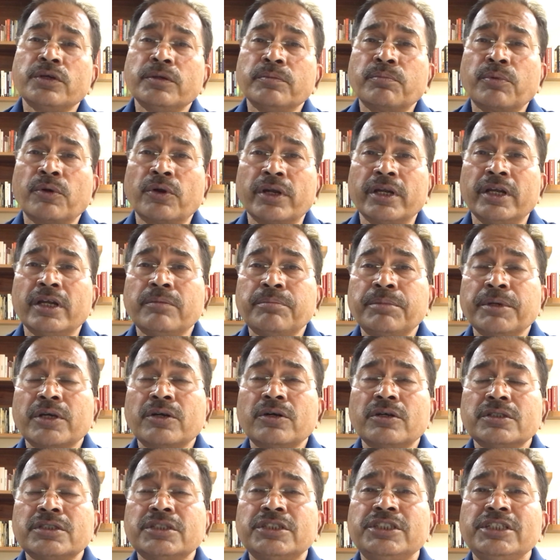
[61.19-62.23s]
important
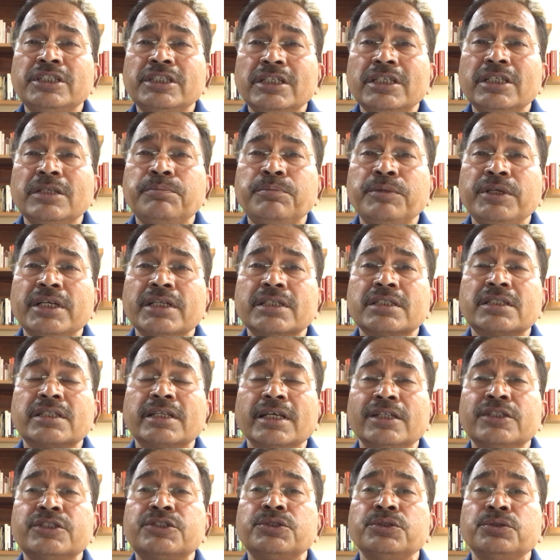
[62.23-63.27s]
because GEPS
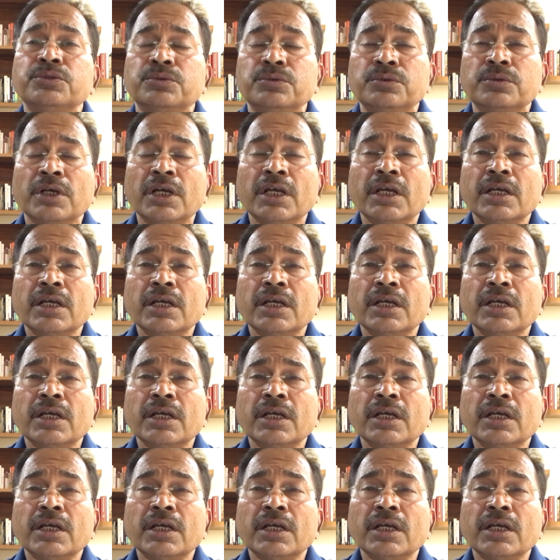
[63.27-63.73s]
tells you